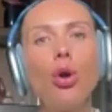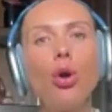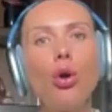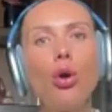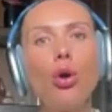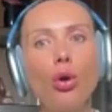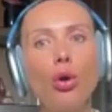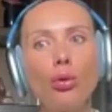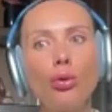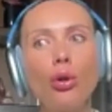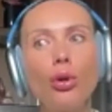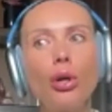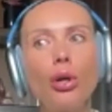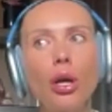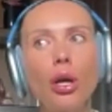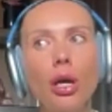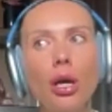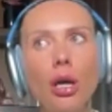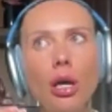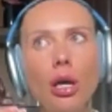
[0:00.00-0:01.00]
on
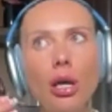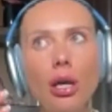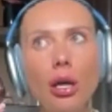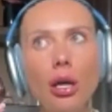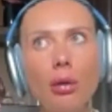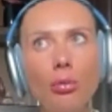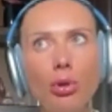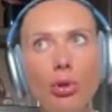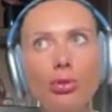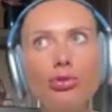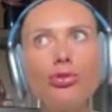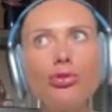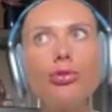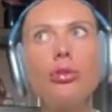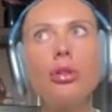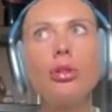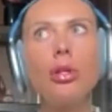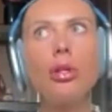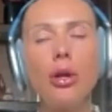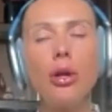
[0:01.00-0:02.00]

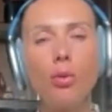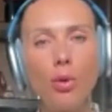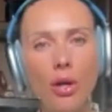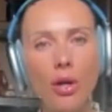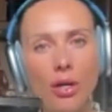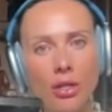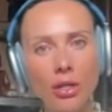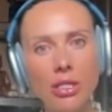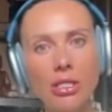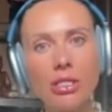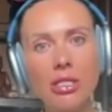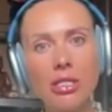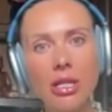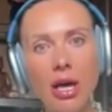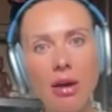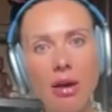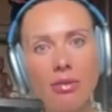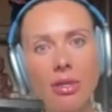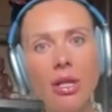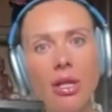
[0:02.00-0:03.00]
emotional awareness
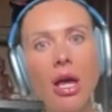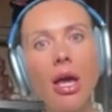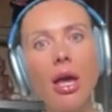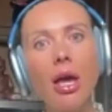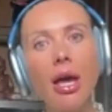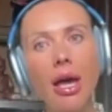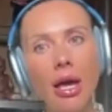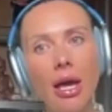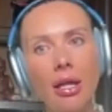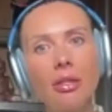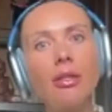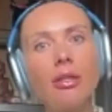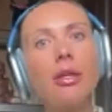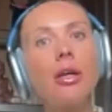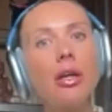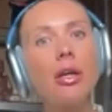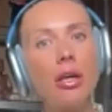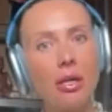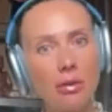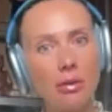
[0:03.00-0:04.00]
level and
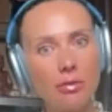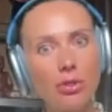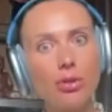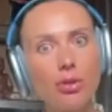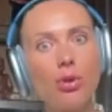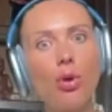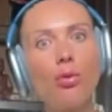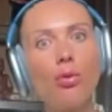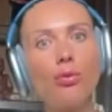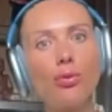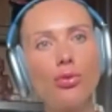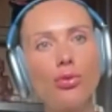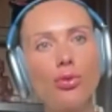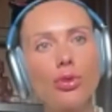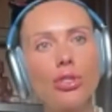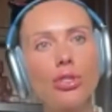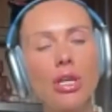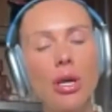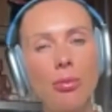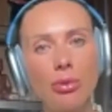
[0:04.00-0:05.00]
gives you of
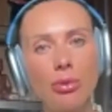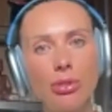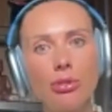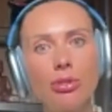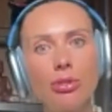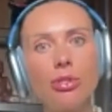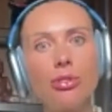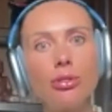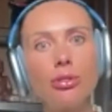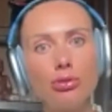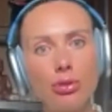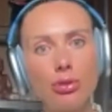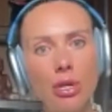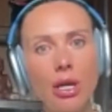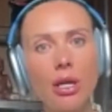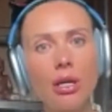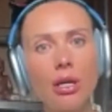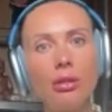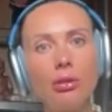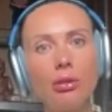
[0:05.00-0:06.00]
course opportunity to
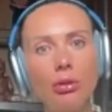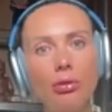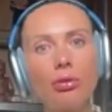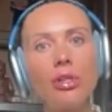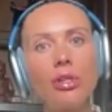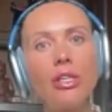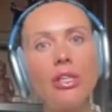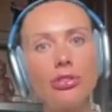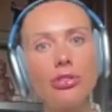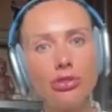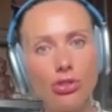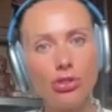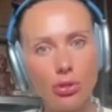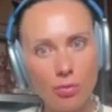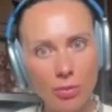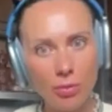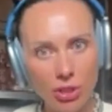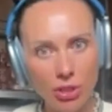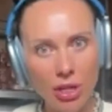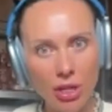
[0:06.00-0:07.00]
gain your relationship
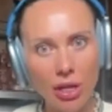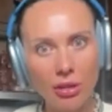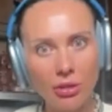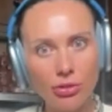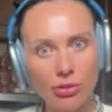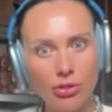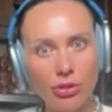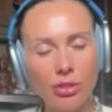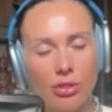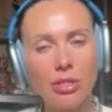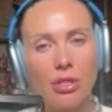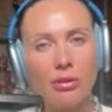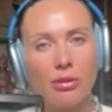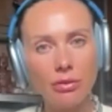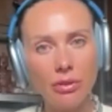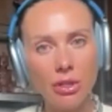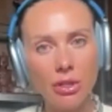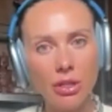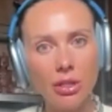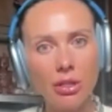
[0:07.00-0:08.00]
intelligence
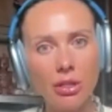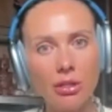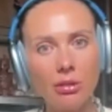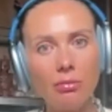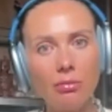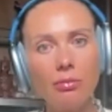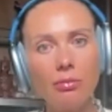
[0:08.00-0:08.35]
if needed.